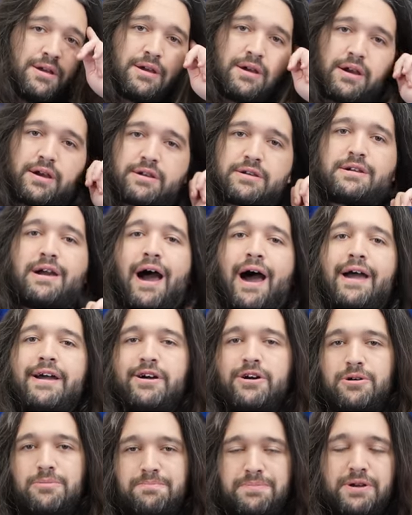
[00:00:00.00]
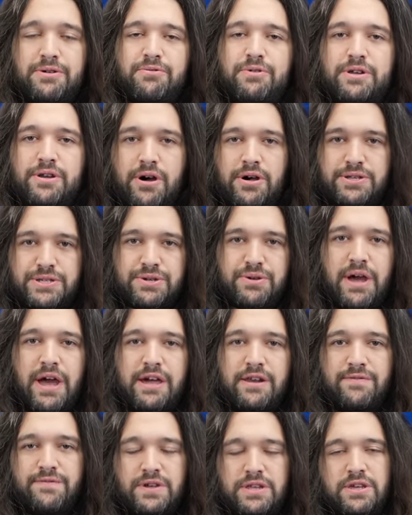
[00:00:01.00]
Uh, Kyle Bitwood also
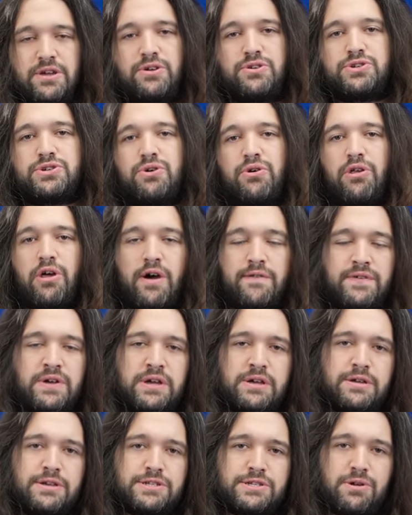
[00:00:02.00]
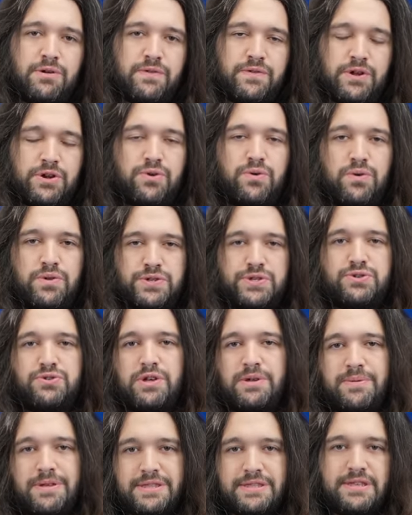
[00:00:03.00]
had a video showing off some of their cool
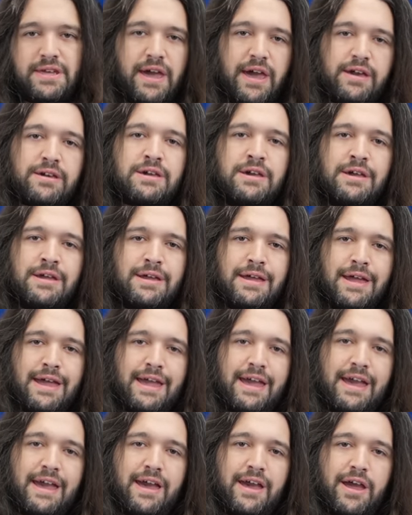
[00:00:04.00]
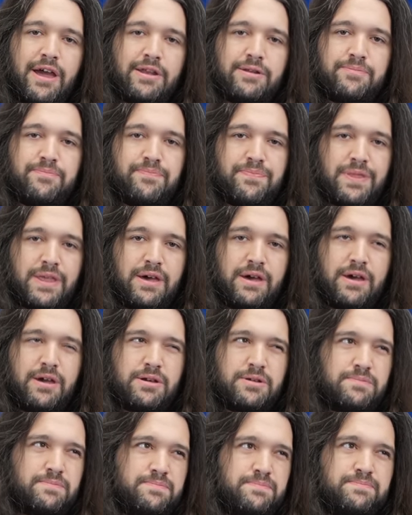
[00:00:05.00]
streaming tech and
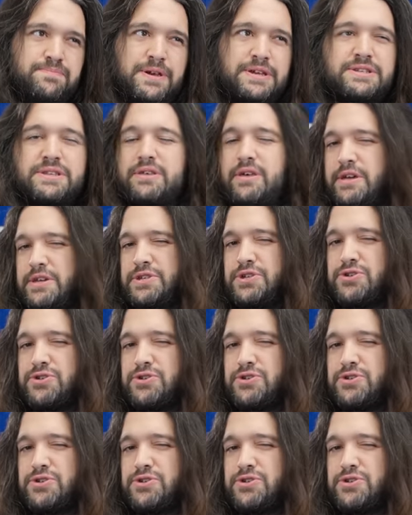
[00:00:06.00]
uh, basically like